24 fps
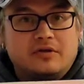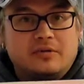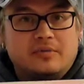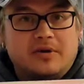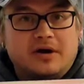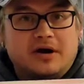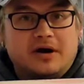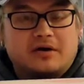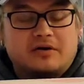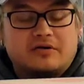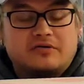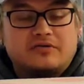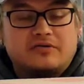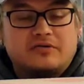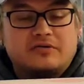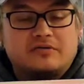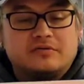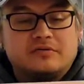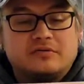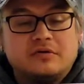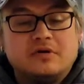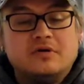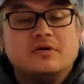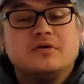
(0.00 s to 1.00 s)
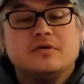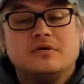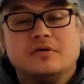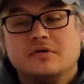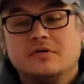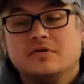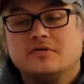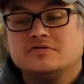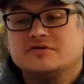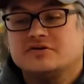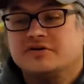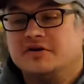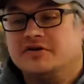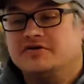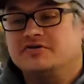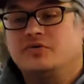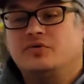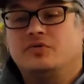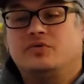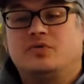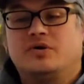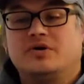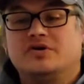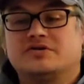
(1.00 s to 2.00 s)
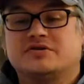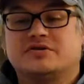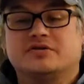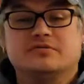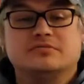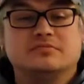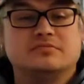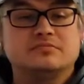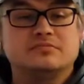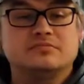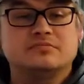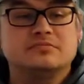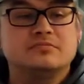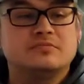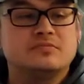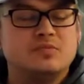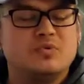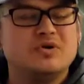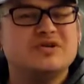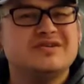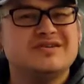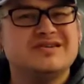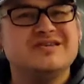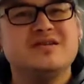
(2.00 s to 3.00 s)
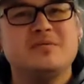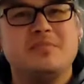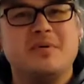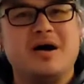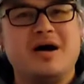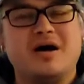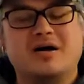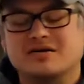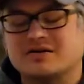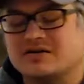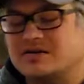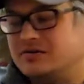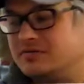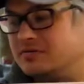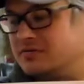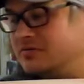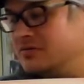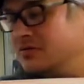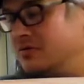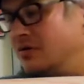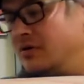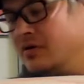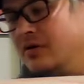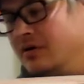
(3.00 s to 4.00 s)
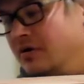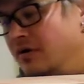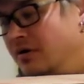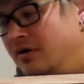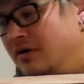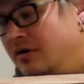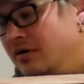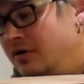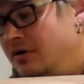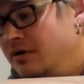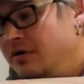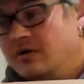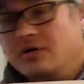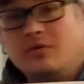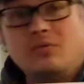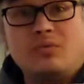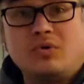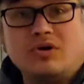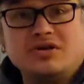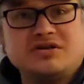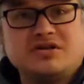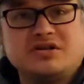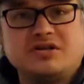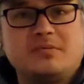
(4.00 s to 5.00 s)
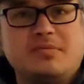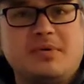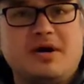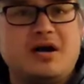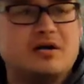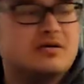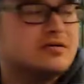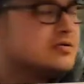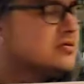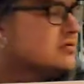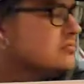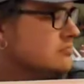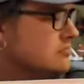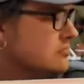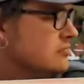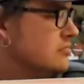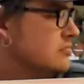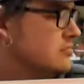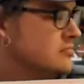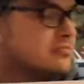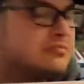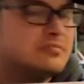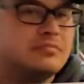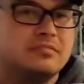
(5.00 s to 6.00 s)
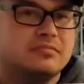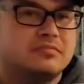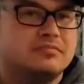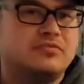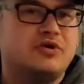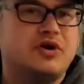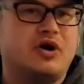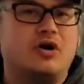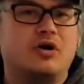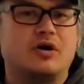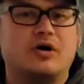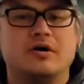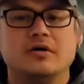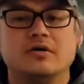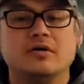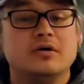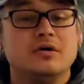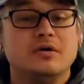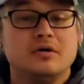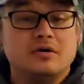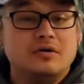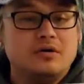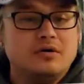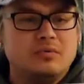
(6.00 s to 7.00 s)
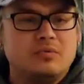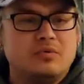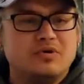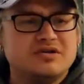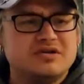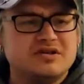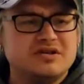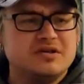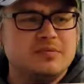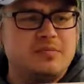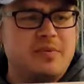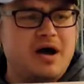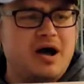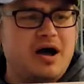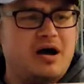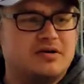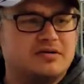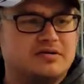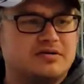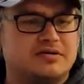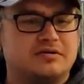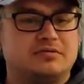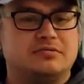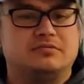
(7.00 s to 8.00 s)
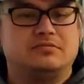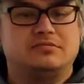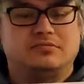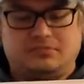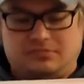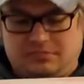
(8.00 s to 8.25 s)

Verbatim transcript: the box. An age-old question. What's in the box? What's in the box? Dog. What's in the box?